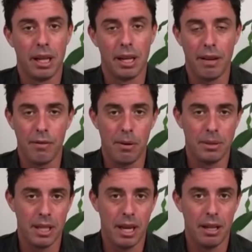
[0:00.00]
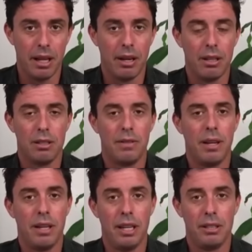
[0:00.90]
Kevin Roberts is the head of the Heritage
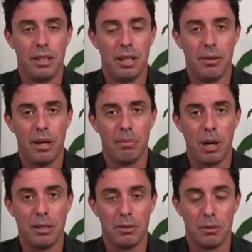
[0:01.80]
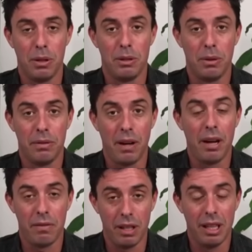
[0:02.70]
Foundation that ran Project 2025.